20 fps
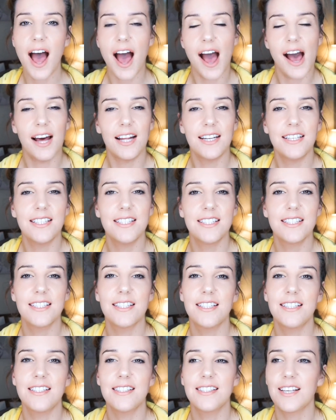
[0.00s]

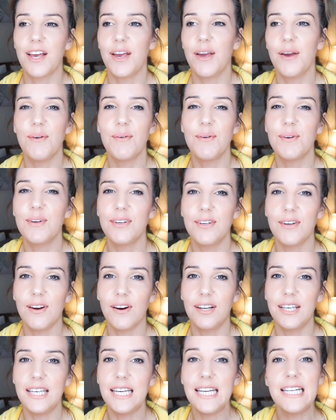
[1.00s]
and so
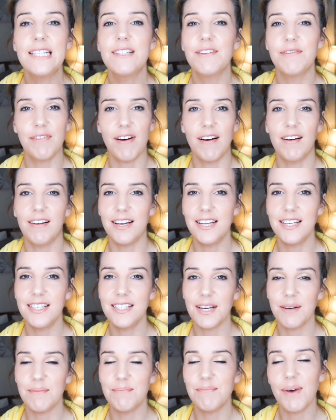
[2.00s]
I need to
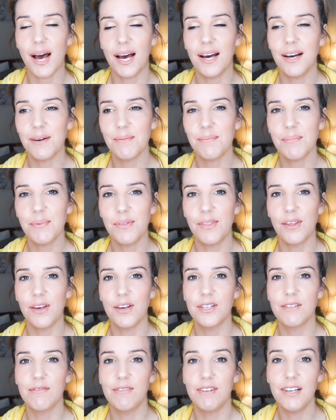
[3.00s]
find a map
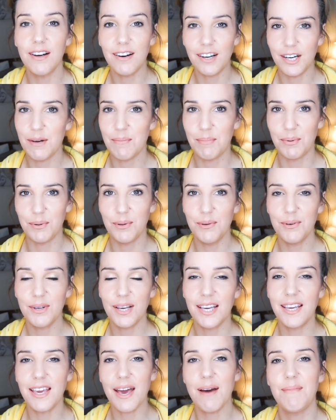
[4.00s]
that's reliable,
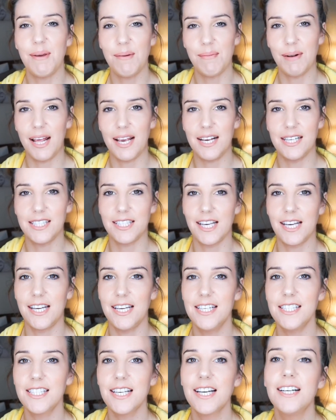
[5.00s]
can get me
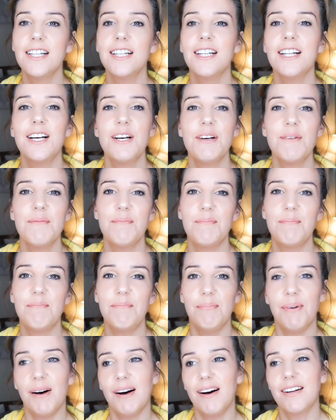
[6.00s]
places,
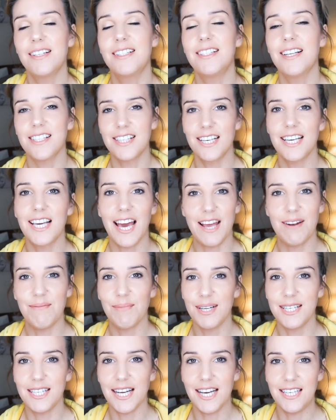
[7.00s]
but doesn't cane
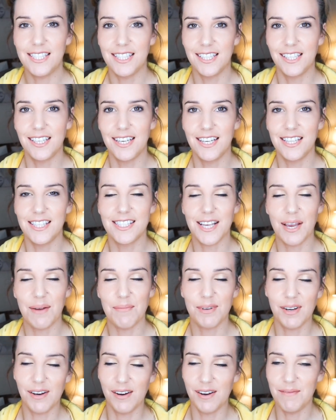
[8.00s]
my data at the
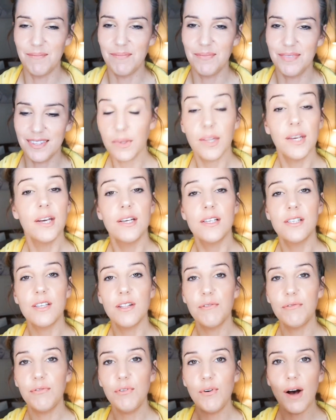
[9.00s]
same time. So
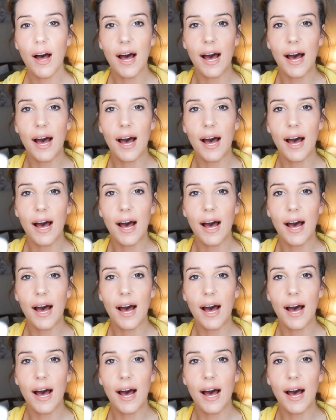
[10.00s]
the 4